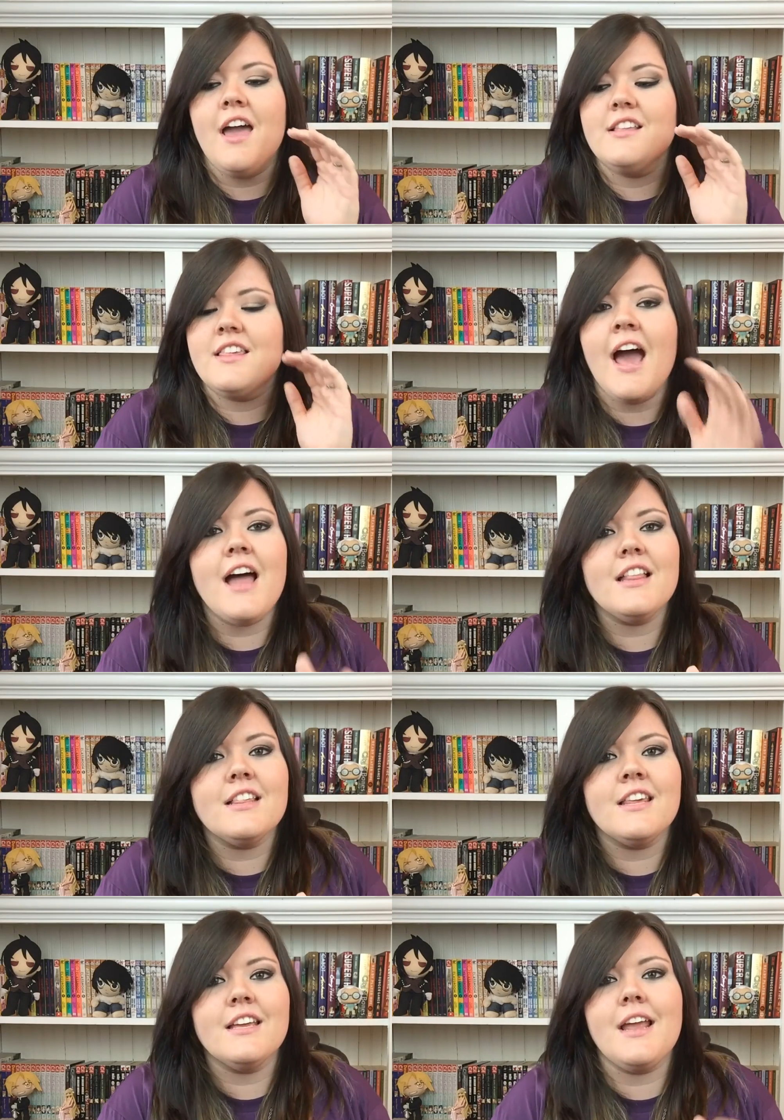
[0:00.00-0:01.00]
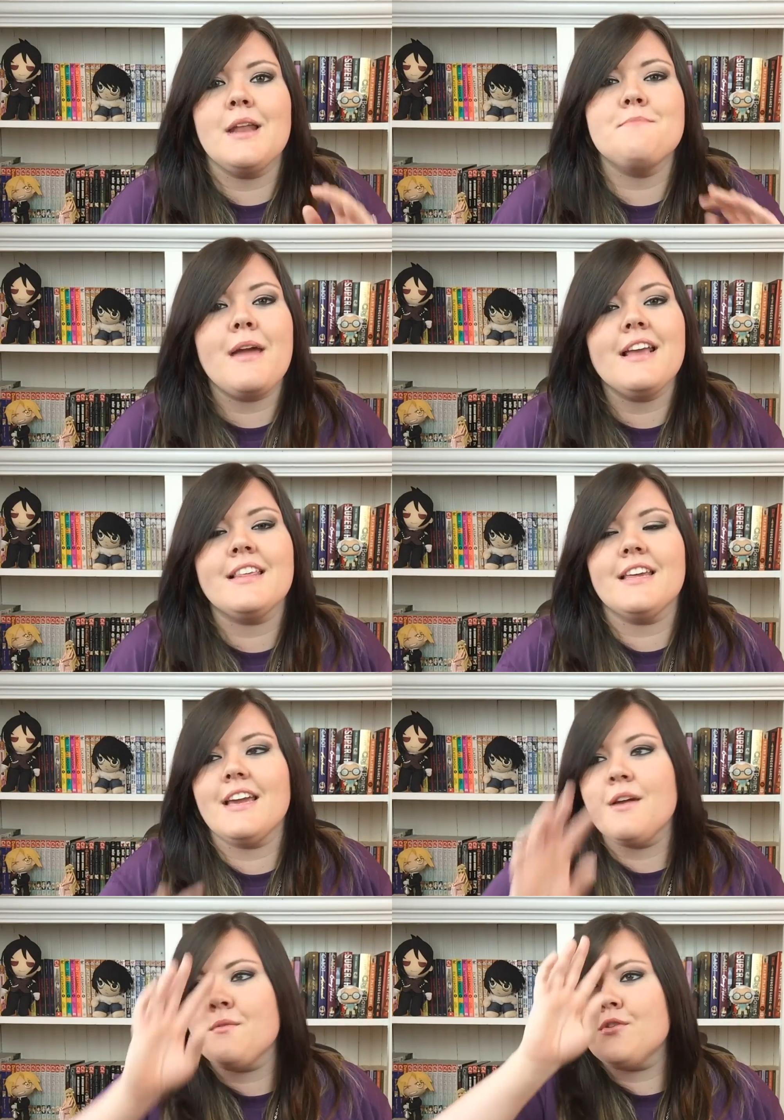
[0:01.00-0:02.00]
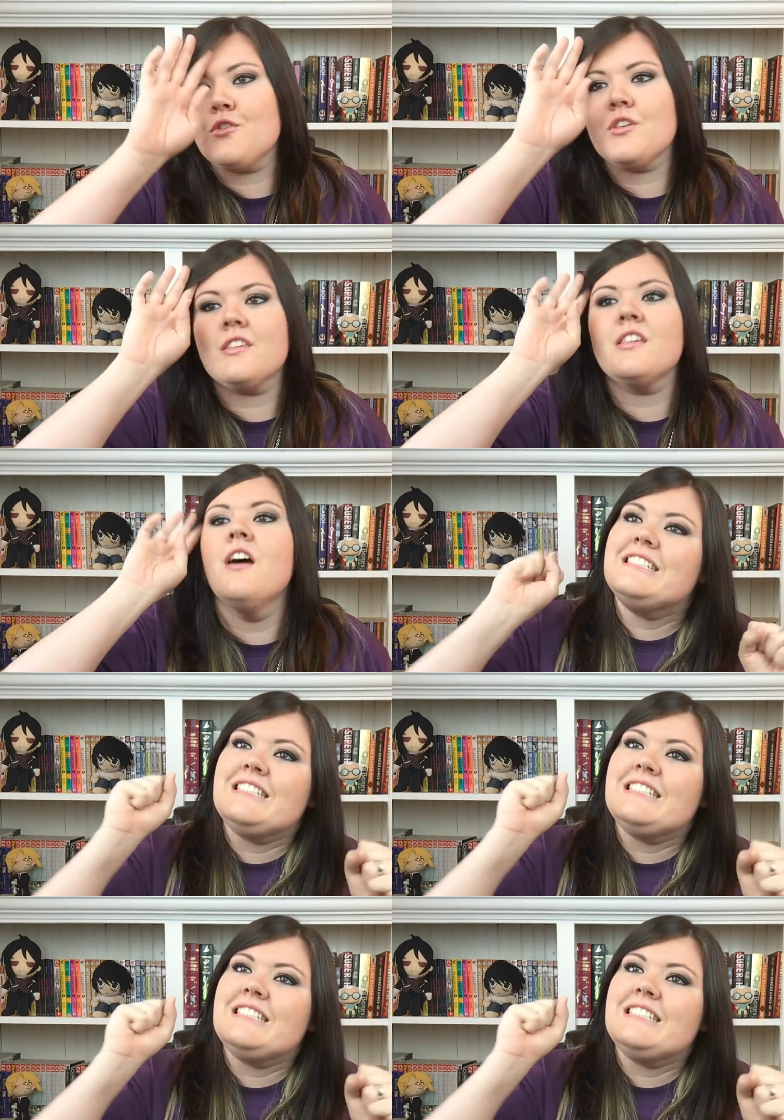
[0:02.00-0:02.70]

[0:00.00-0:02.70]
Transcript: and talented and amazing. It was just,